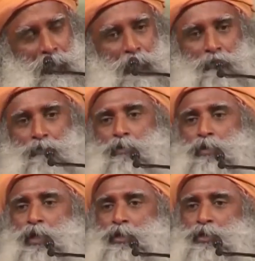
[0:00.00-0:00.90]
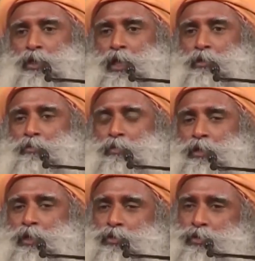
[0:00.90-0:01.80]
In a fortnight's time,
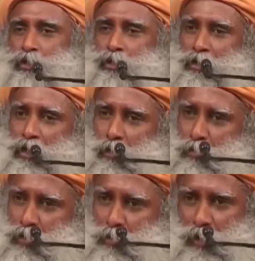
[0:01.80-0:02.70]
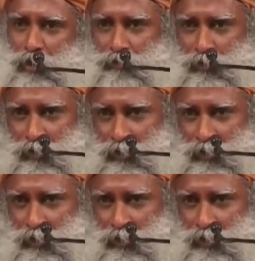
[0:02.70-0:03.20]
it reached the topmost branch of the